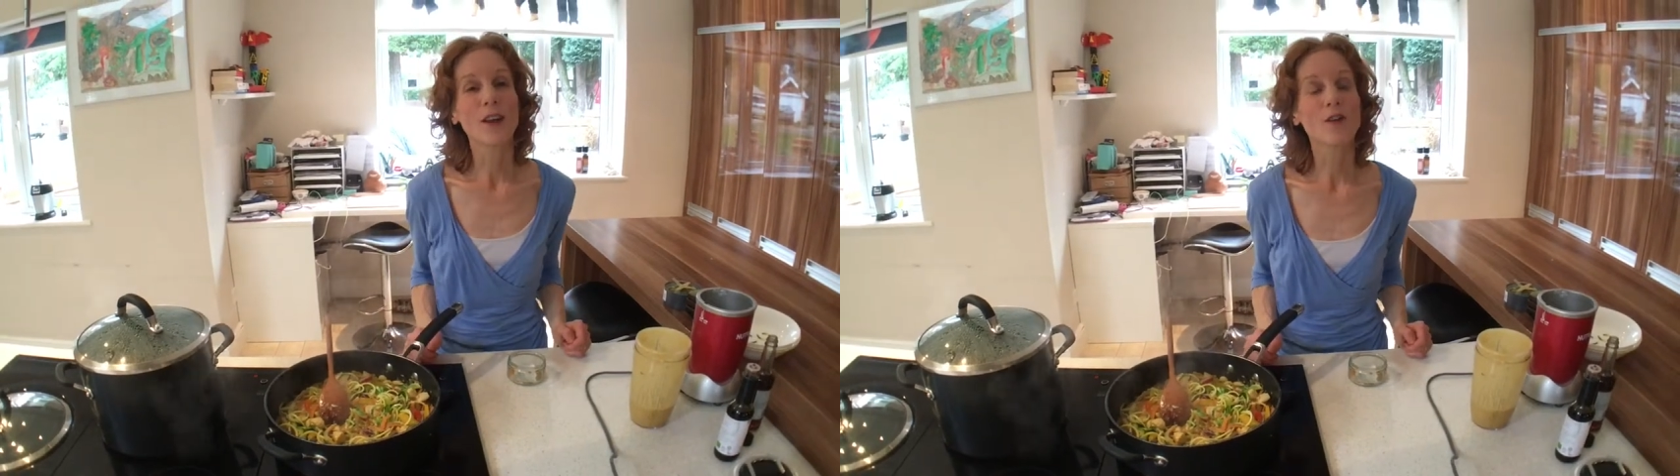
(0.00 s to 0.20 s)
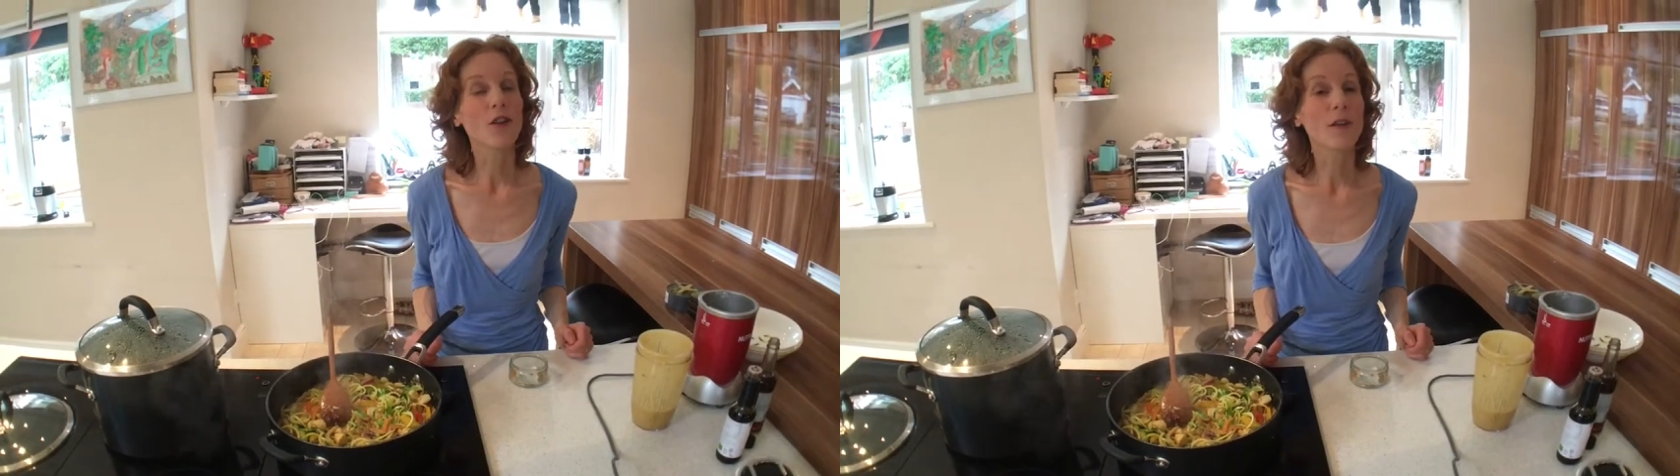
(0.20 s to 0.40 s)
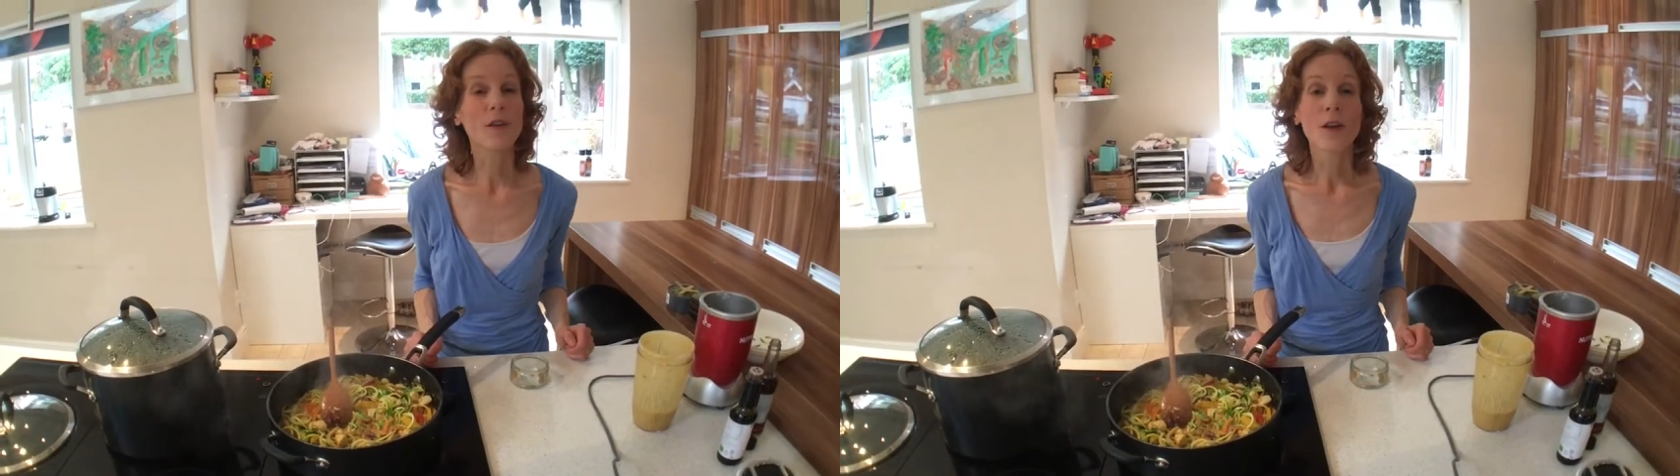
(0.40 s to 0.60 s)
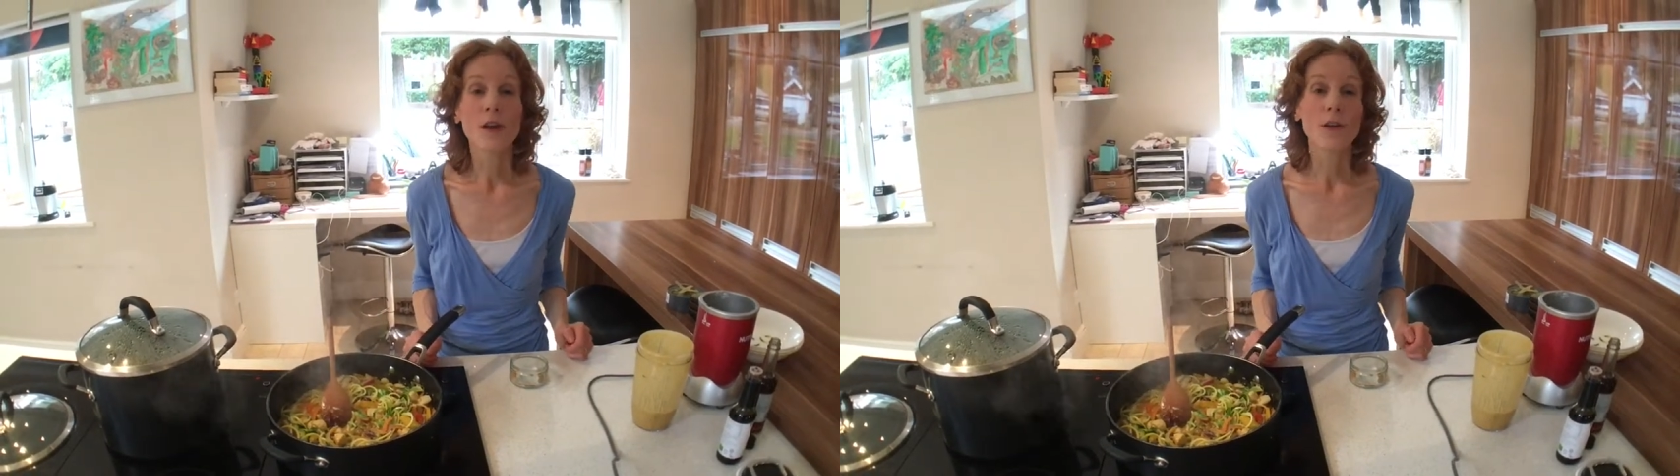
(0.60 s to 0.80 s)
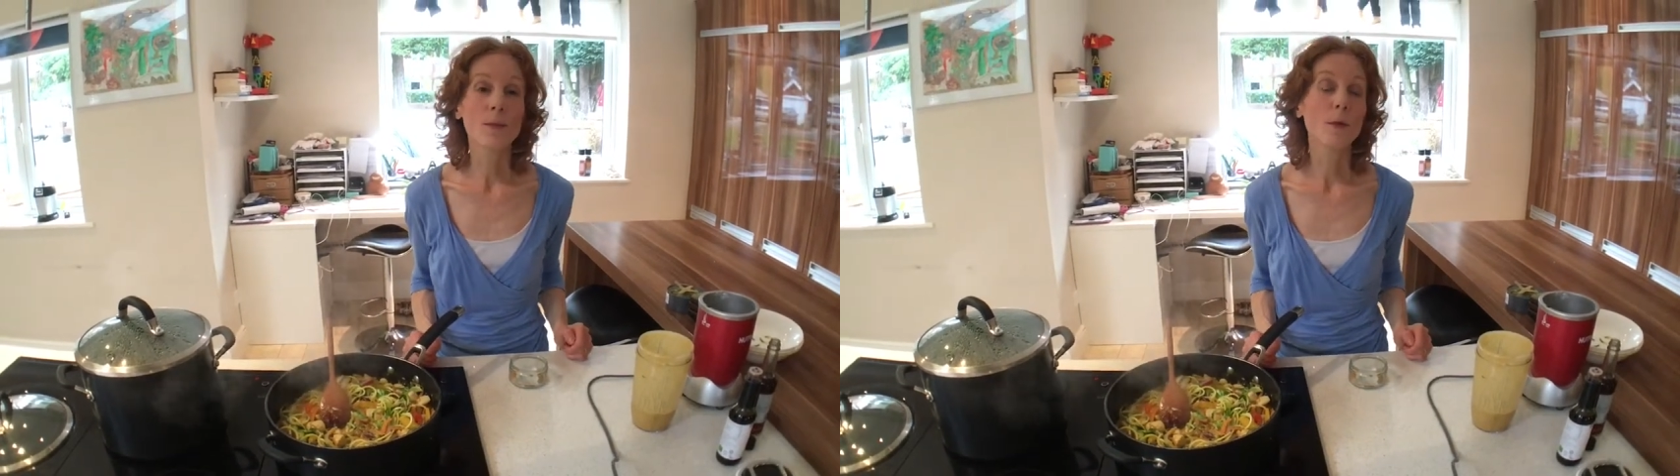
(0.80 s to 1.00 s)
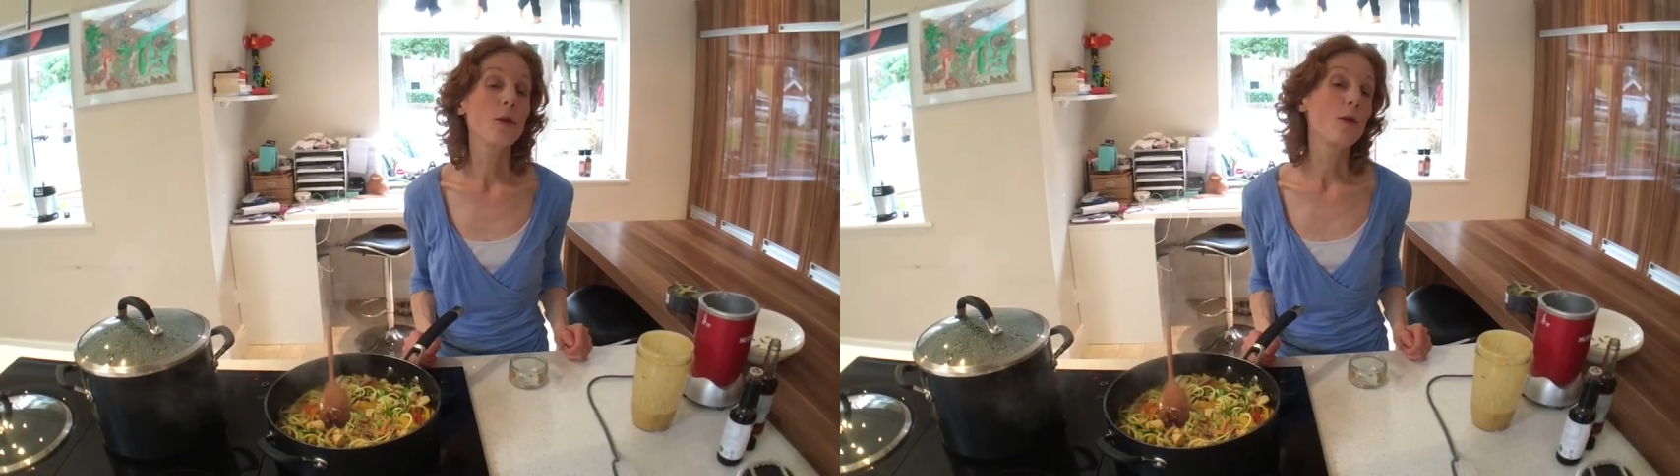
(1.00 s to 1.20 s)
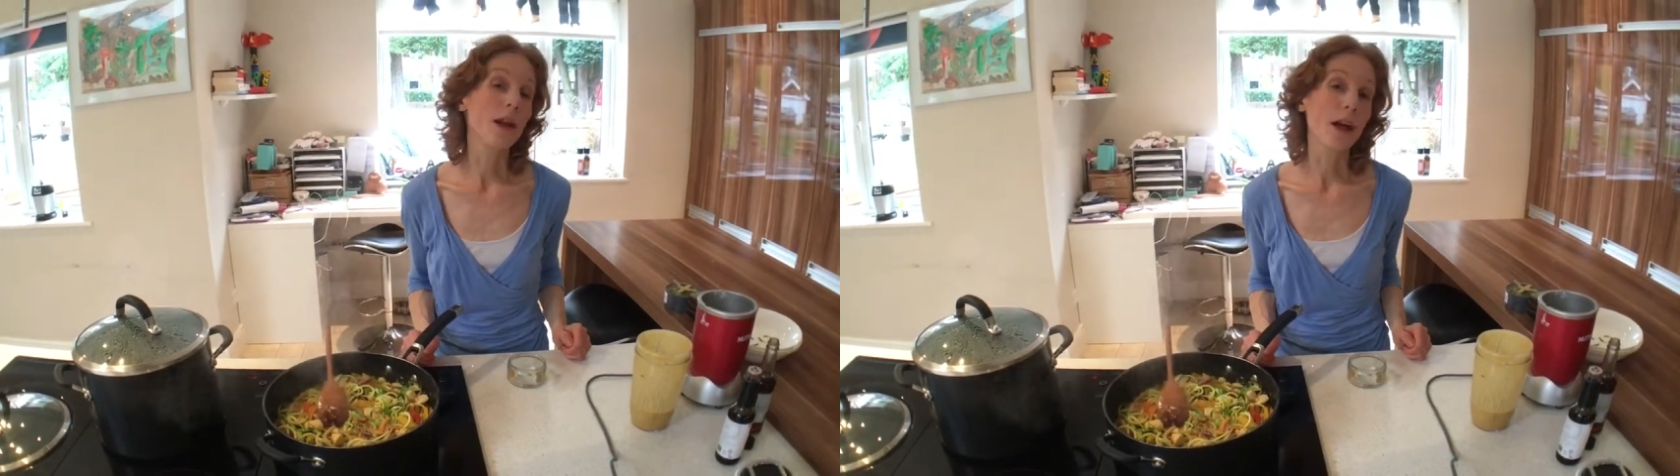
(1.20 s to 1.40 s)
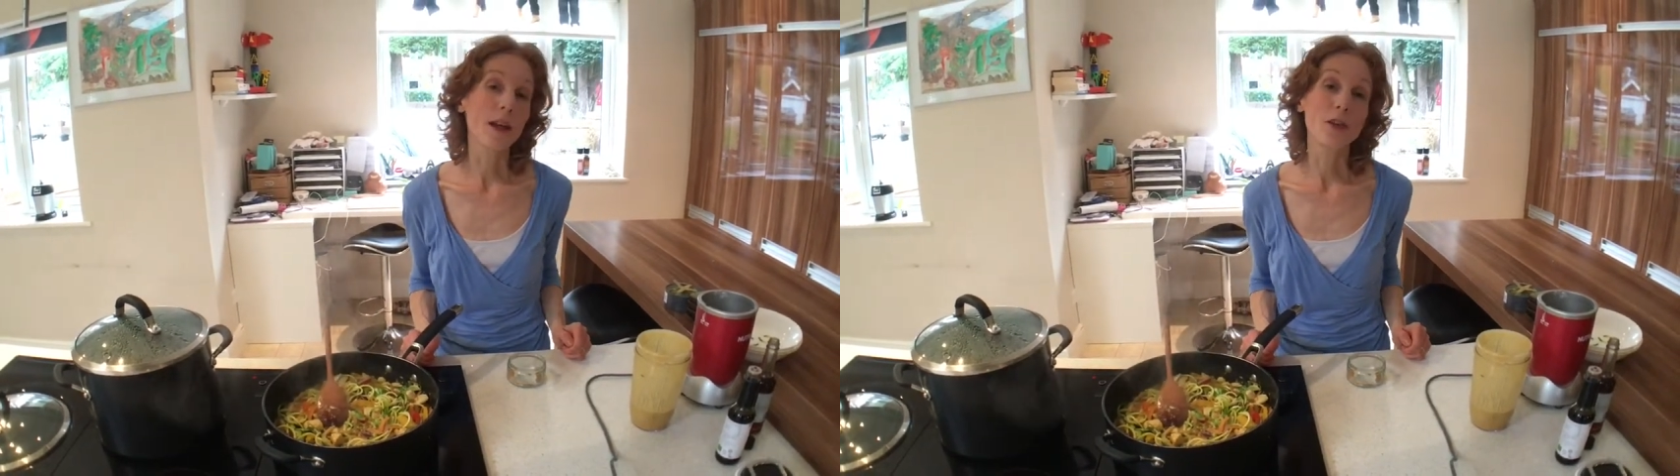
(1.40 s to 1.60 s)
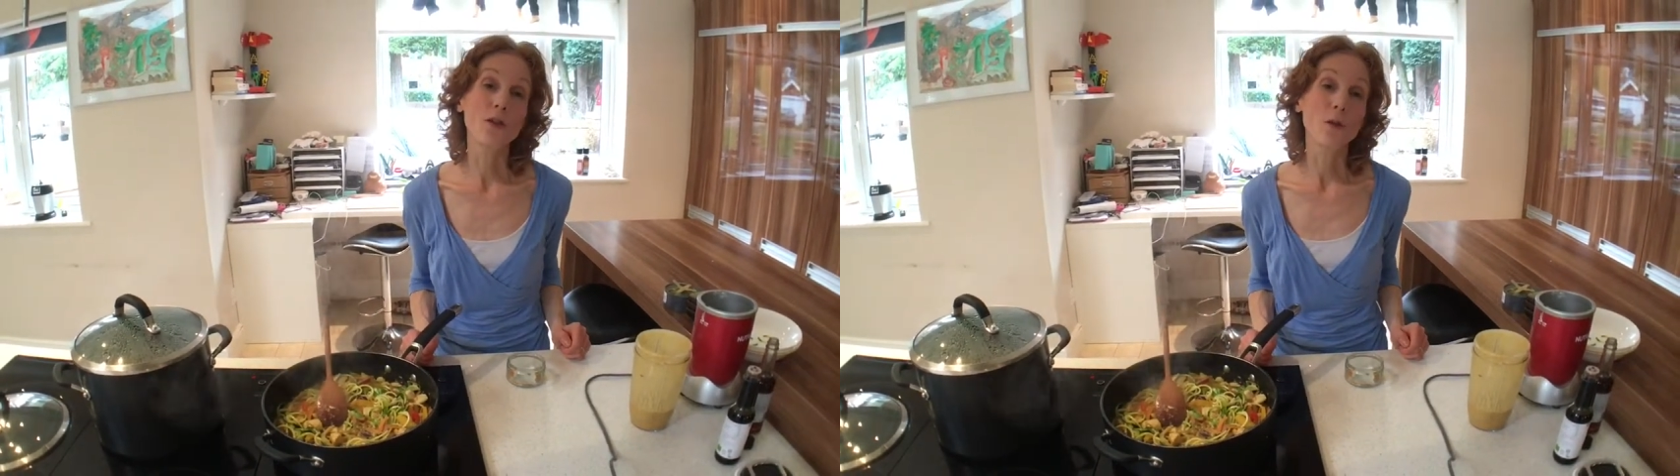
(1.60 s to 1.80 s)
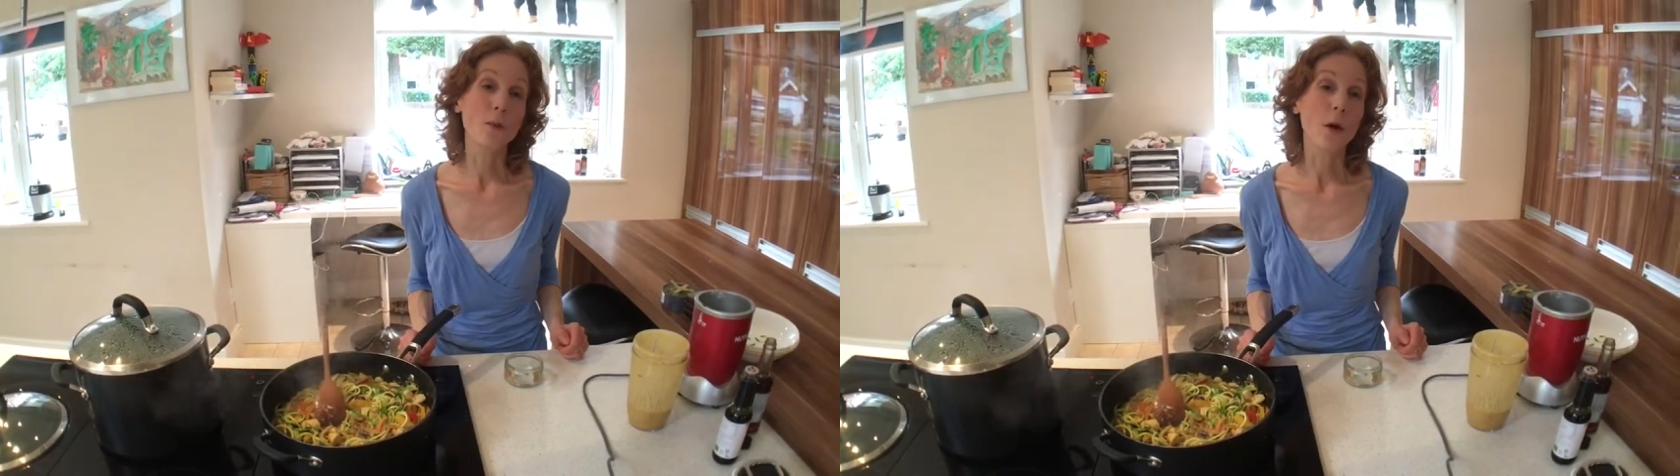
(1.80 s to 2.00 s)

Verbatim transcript: is just spoon that into